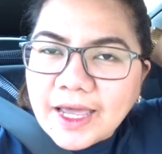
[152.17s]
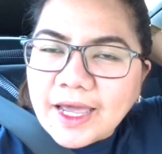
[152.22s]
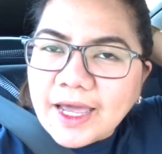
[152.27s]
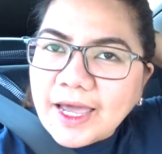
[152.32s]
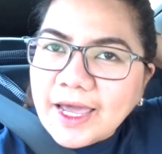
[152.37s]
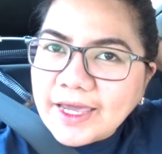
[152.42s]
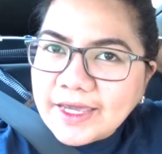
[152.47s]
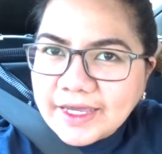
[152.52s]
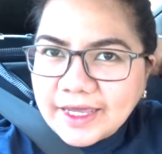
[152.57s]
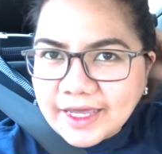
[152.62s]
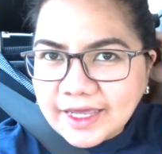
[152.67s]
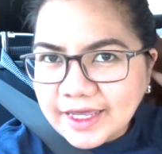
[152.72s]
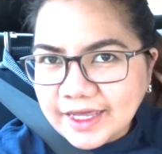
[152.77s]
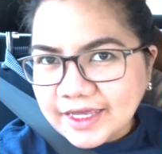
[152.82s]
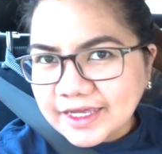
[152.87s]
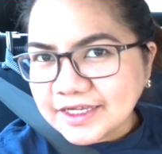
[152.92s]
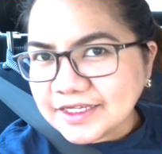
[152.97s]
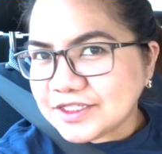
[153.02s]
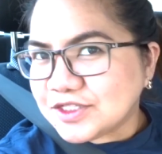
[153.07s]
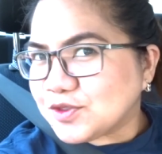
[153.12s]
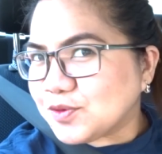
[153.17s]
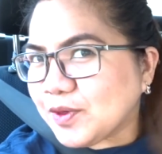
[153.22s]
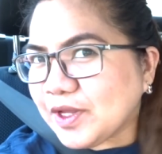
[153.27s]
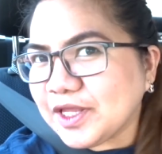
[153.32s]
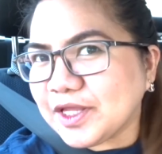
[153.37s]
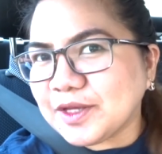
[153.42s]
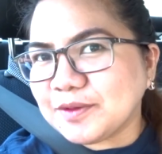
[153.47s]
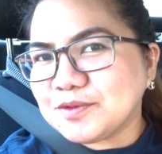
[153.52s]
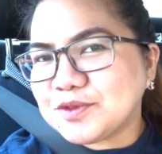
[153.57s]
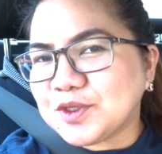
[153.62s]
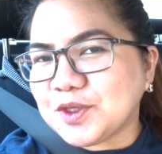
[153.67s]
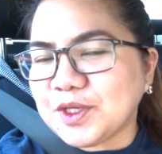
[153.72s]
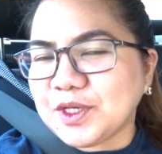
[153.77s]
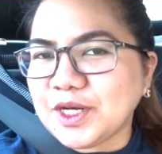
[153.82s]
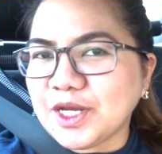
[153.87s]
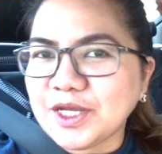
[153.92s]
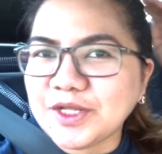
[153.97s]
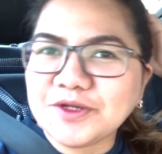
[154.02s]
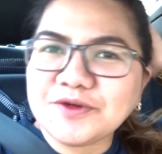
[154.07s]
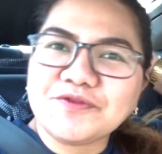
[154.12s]
Hi guys! Welcome to
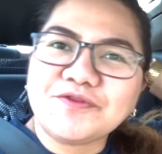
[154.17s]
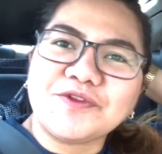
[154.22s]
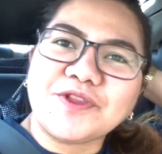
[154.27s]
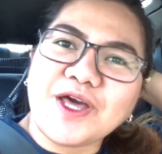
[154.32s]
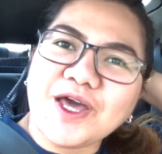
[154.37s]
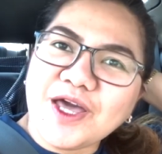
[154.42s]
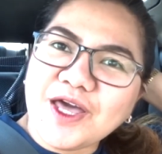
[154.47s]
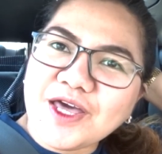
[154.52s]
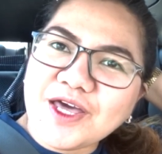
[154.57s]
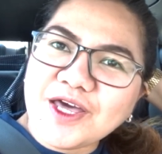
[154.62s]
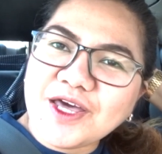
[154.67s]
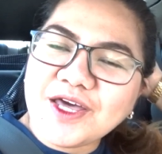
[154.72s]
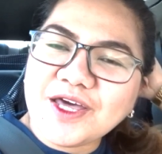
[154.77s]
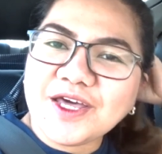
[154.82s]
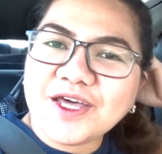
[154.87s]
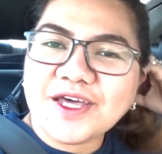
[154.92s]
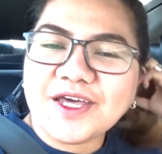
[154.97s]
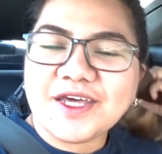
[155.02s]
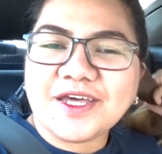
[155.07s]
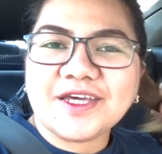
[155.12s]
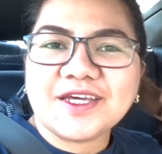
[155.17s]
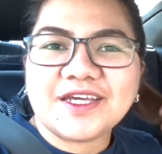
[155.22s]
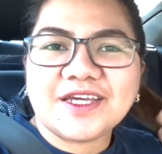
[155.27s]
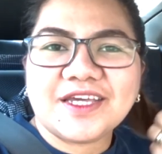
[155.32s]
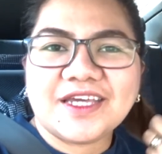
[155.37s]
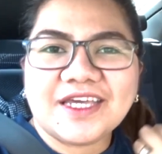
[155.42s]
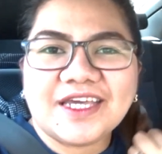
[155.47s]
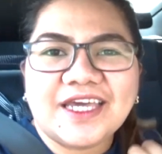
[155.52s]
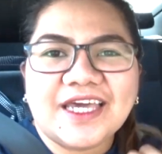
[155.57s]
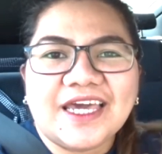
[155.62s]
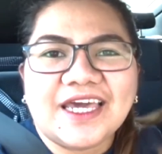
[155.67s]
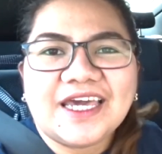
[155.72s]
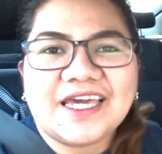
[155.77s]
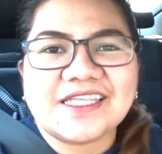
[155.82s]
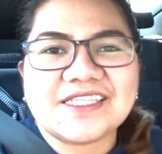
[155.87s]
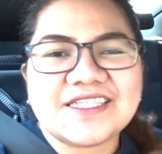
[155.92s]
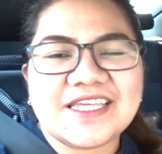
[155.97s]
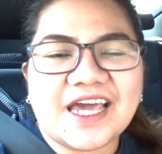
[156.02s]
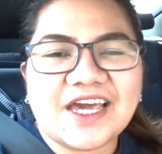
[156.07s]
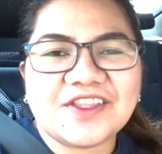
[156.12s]
another vlog!
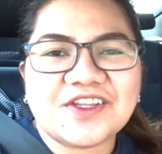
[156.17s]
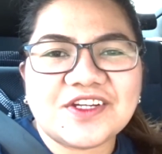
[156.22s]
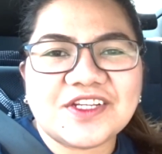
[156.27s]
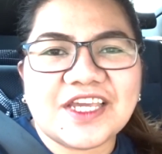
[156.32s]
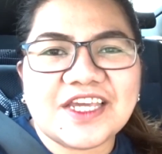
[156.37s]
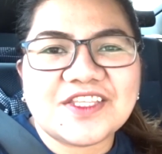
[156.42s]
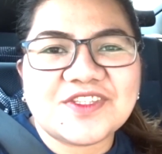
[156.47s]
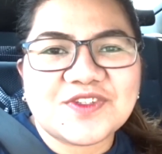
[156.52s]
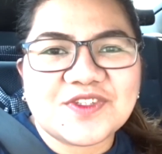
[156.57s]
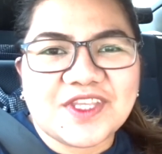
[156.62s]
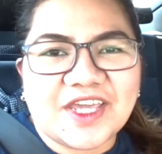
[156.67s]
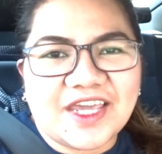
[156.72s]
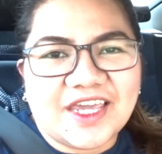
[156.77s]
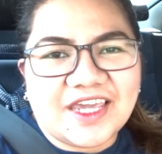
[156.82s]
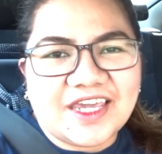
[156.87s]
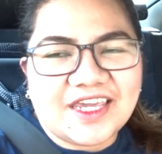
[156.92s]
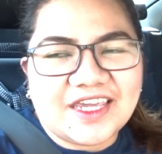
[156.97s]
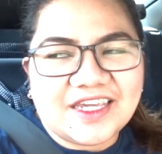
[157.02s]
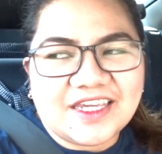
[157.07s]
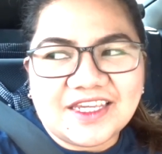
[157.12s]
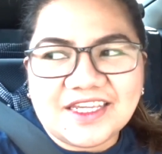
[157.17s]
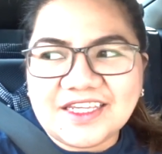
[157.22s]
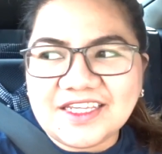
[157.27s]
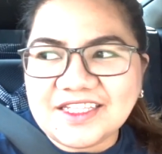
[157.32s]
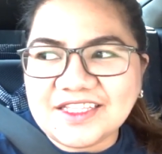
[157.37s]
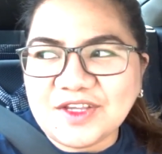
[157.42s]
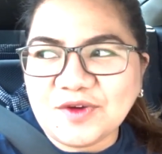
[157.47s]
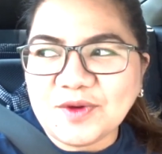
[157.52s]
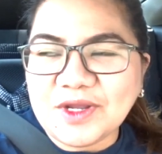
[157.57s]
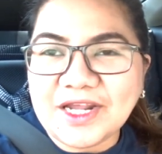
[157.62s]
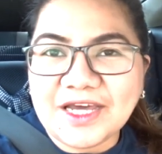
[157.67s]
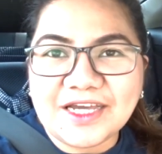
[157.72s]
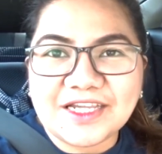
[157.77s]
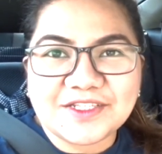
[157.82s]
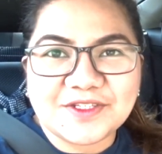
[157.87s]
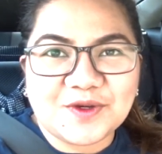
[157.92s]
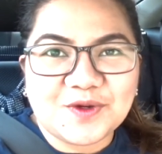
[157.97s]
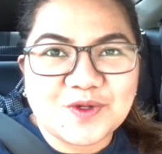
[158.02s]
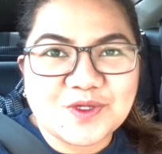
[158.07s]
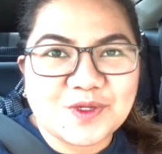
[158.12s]
It's the other day today. Nawala
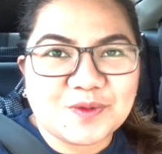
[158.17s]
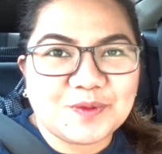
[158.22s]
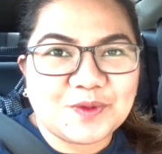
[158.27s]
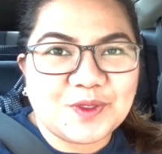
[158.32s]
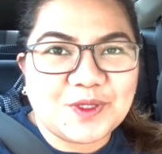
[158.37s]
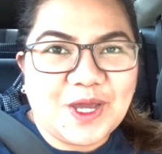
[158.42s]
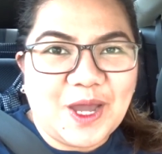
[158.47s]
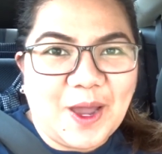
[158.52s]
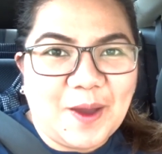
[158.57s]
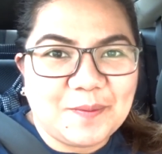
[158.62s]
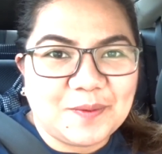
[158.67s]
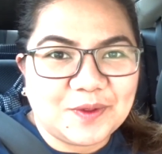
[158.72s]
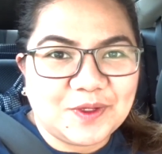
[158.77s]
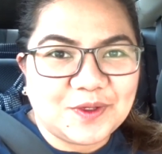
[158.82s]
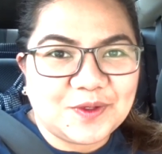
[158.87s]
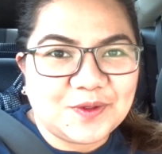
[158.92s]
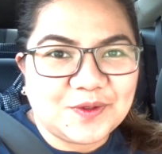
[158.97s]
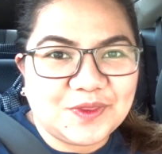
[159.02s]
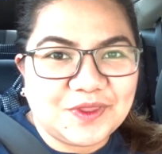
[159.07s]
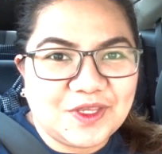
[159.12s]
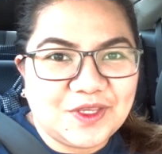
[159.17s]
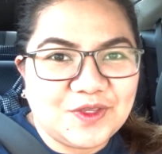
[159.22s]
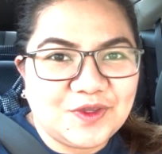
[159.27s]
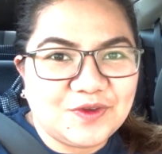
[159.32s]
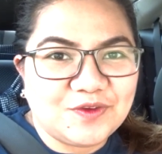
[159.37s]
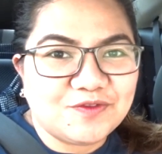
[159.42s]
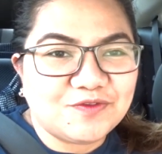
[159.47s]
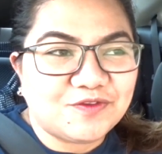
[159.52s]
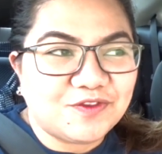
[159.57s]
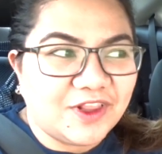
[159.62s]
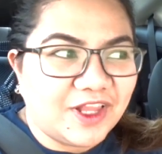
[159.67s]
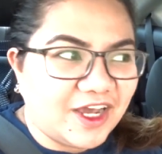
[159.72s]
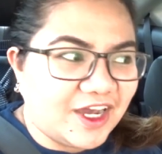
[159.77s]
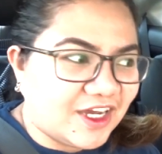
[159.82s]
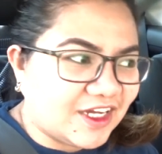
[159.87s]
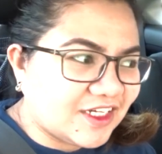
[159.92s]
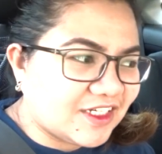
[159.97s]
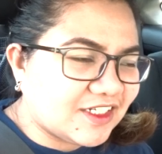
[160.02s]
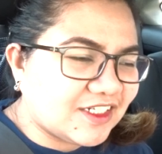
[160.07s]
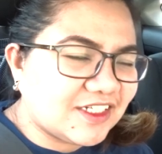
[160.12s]
kasi ako sa magkahapon i-continue yung
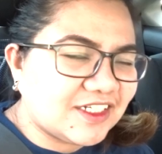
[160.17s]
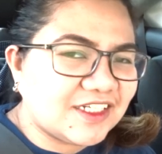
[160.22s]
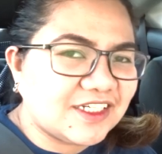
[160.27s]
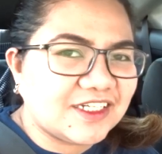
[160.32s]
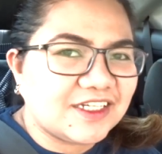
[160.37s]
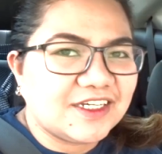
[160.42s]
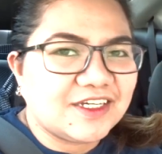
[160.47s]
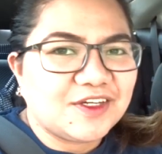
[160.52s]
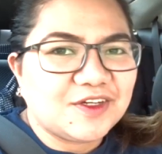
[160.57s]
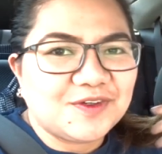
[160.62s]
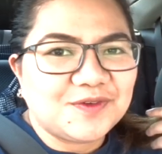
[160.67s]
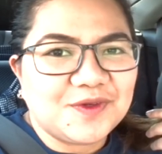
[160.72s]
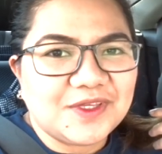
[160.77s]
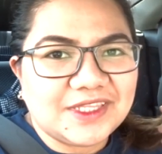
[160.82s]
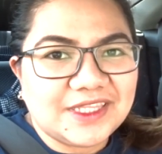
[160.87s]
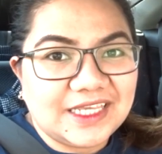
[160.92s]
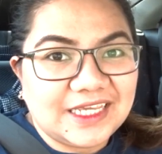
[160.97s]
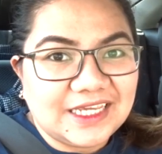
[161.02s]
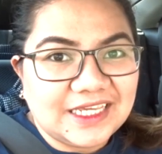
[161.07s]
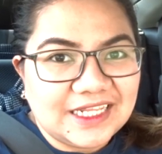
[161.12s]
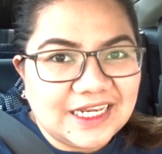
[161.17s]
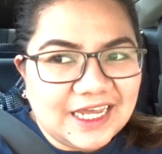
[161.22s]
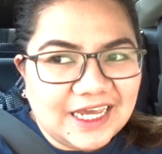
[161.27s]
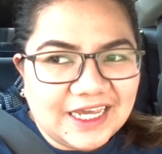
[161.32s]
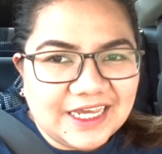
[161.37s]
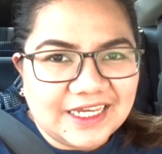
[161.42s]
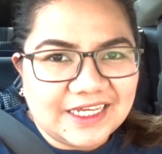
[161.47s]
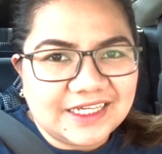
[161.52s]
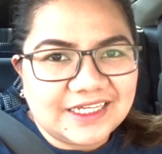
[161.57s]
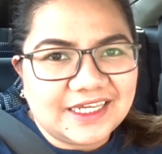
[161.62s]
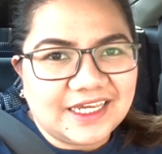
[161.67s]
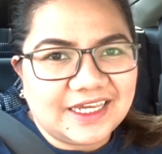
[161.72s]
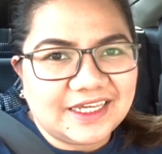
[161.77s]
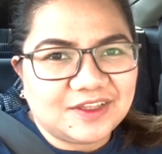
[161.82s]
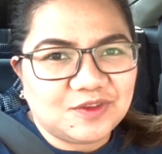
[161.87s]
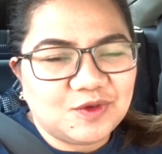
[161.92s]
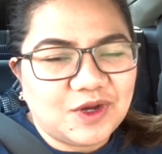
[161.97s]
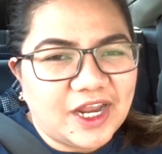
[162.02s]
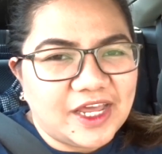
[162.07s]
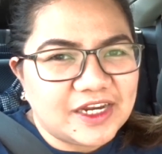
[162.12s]
vlog with Eli.
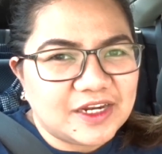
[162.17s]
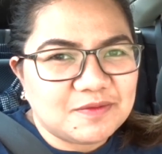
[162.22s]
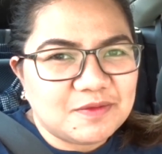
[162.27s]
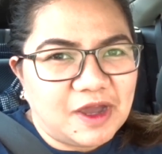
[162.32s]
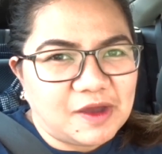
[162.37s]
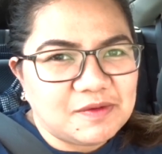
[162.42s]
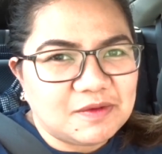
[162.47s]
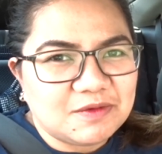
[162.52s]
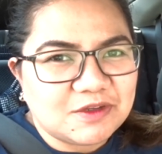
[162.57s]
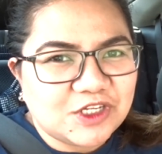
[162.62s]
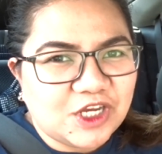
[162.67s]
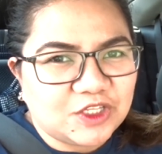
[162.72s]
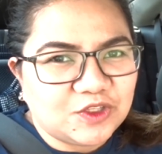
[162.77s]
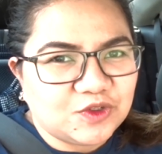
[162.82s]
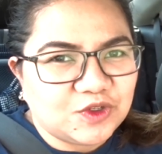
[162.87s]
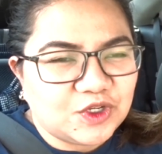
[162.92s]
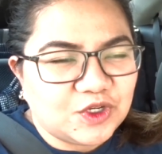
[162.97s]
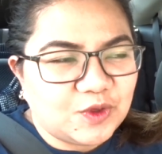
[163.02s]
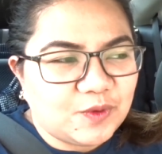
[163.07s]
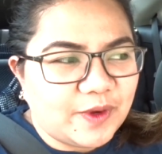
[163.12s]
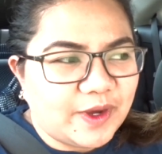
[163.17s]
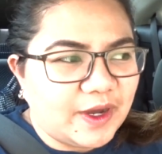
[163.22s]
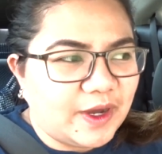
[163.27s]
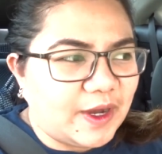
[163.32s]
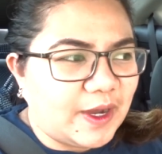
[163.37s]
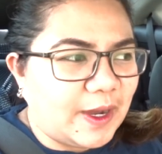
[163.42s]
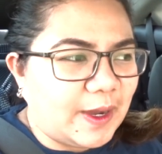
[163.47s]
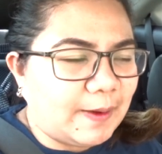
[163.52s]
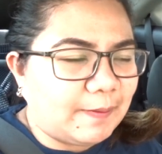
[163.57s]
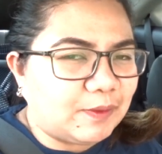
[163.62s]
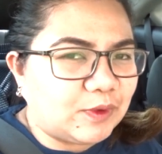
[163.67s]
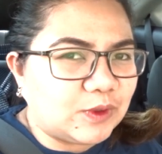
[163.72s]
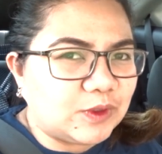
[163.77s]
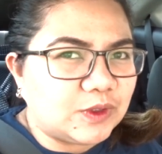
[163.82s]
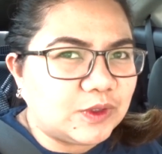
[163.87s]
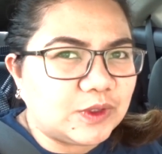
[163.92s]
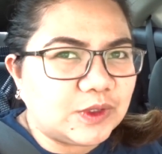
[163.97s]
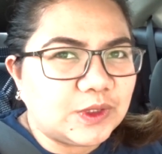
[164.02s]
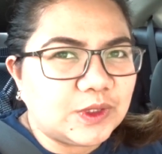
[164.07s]
And wala rin kami masyadong ginawa kahapon.